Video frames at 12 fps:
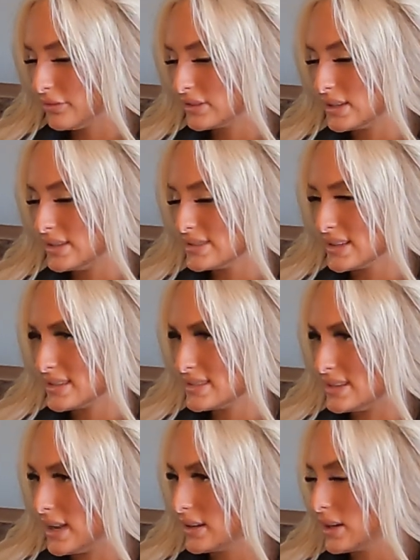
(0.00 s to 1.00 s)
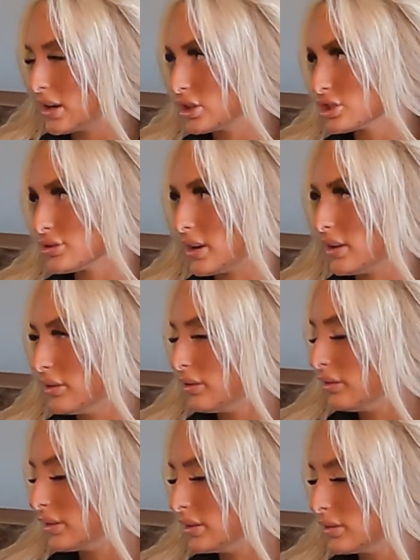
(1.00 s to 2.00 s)
and he's like standing on a
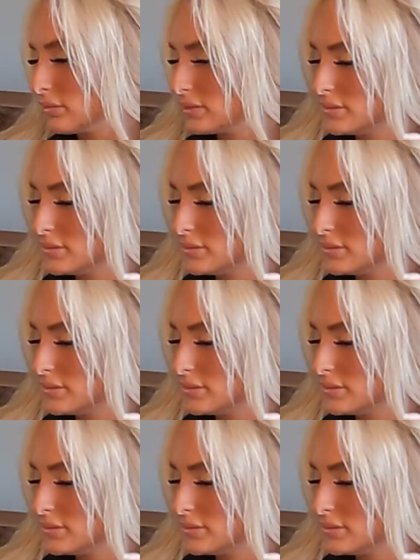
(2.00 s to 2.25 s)
trail, you know,